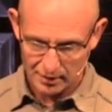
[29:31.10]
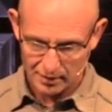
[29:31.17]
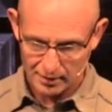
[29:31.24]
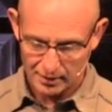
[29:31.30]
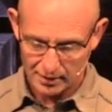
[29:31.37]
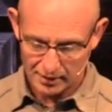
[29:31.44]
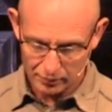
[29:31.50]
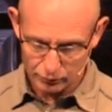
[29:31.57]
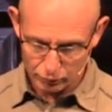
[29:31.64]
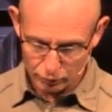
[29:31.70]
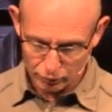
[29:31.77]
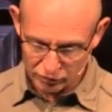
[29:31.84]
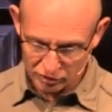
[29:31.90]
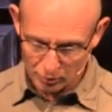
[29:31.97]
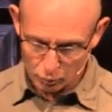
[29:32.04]
he can ruin
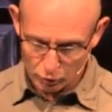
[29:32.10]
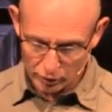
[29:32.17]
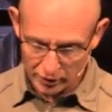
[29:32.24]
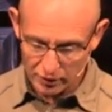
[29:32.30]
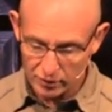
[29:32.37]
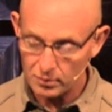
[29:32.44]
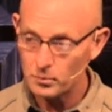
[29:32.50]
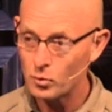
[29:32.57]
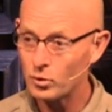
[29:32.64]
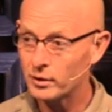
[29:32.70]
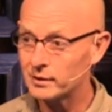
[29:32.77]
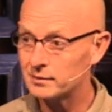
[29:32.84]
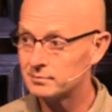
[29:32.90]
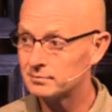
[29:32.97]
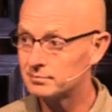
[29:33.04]
someone in Des
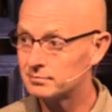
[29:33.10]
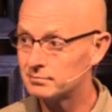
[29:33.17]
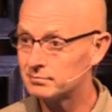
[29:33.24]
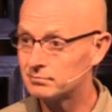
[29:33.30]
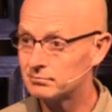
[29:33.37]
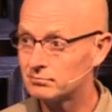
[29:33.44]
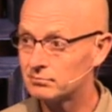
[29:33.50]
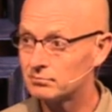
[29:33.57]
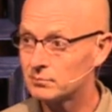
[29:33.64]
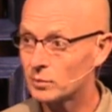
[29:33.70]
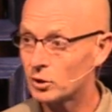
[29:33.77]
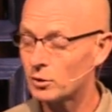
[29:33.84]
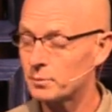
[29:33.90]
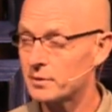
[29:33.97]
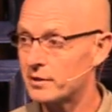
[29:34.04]
Moines,
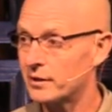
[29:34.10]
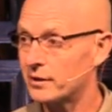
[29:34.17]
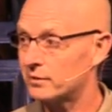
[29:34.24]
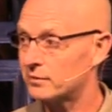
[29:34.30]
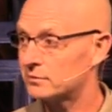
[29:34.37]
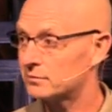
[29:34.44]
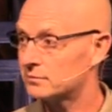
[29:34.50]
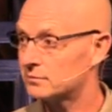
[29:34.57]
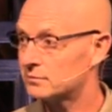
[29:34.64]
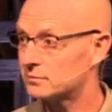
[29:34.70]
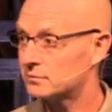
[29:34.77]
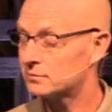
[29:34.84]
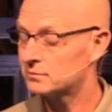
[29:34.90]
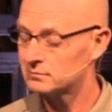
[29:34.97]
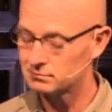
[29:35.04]
Urbandale,
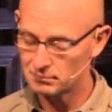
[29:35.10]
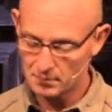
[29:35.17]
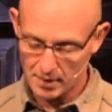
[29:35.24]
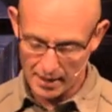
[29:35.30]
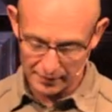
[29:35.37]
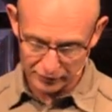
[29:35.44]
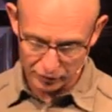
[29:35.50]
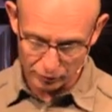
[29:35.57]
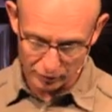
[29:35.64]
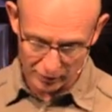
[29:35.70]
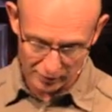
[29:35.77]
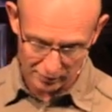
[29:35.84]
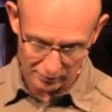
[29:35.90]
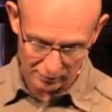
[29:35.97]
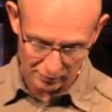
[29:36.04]
Altoona,
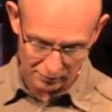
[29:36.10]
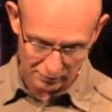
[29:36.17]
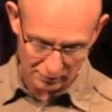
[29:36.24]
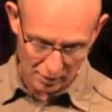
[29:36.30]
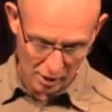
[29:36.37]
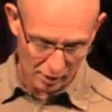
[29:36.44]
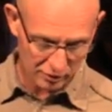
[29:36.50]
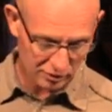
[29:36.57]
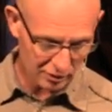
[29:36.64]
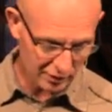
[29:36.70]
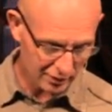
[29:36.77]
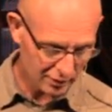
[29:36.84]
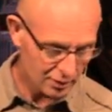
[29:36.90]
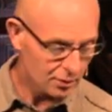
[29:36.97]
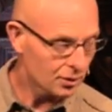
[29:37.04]
Huxley,
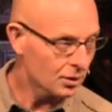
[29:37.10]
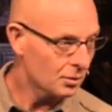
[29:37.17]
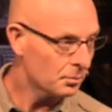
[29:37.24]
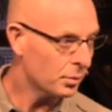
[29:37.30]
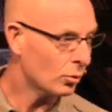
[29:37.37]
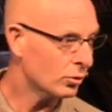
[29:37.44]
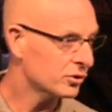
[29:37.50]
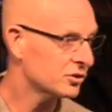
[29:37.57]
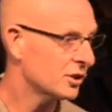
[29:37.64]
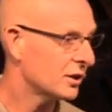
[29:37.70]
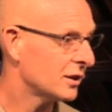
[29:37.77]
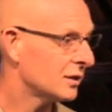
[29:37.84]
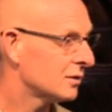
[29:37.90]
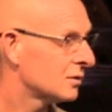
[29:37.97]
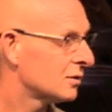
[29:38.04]
Polk
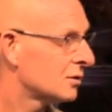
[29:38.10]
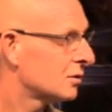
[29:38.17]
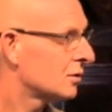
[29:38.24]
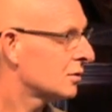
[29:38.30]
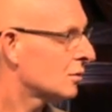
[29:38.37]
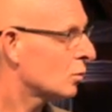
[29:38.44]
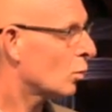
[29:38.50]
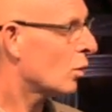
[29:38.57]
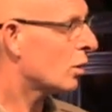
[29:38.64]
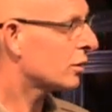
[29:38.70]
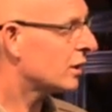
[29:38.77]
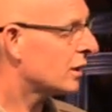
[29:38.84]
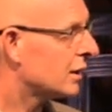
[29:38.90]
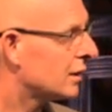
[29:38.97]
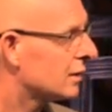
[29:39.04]
City,
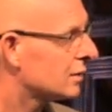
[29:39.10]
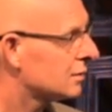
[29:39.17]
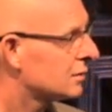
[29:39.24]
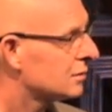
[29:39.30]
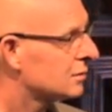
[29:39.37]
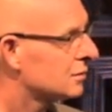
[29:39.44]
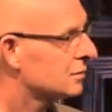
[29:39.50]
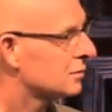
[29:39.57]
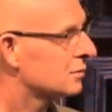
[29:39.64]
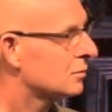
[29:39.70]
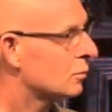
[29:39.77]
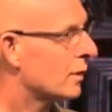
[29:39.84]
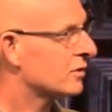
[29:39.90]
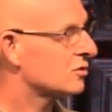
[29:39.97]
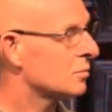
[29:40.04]
Waukee,
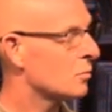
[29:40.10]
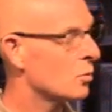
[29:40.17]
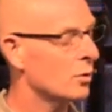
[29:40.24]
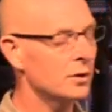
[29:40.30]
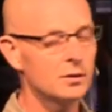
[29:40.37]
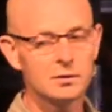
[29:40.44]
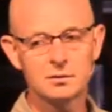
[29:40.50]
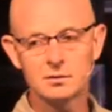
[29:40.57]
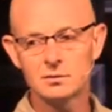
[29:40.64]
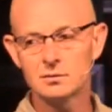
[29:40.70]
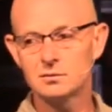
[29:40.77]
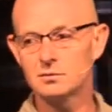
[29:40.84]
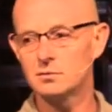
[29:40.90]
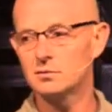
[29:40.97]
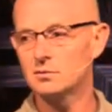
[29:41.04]
West Des Moines.
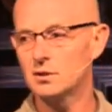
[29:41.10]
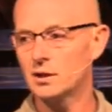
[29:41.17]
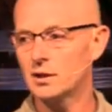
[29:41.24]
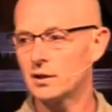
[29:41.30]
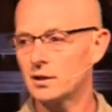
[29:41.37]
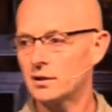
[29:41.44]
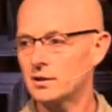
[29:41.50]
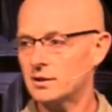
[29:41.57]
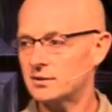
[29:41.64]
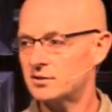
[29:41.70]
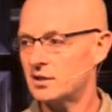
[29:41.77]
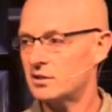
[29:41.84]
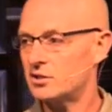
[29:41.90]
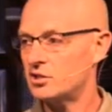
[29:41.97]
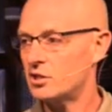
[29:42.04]
You
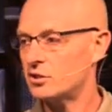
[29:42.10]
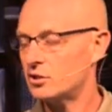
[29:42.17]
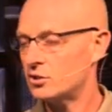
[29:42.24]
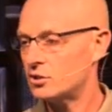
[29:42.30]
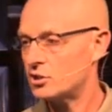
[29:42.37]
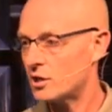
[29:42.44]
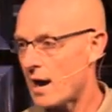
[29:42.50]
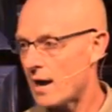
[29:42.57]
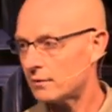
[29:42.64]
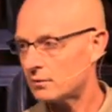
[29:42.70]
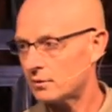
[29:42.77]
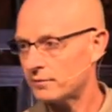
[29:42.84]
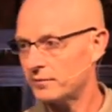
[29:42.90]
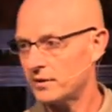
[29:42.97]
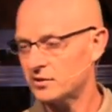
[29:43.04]
see, ge
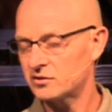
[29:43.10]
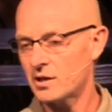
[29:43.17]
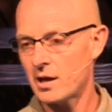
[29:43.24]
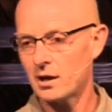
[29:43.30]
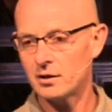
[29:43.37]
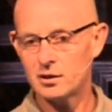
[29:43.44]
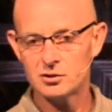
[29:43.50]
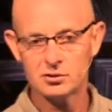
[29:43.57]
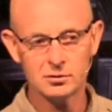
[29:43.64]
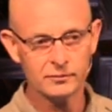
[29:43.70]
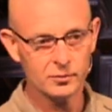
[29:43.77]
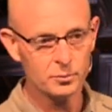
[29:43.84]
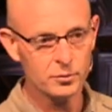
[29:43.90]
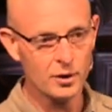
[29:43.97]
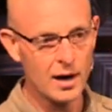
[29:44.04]
geography is not an issue for
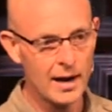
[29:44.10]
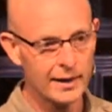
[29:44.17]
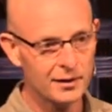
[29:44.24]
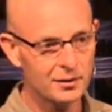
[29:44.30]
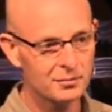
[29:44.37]
pride.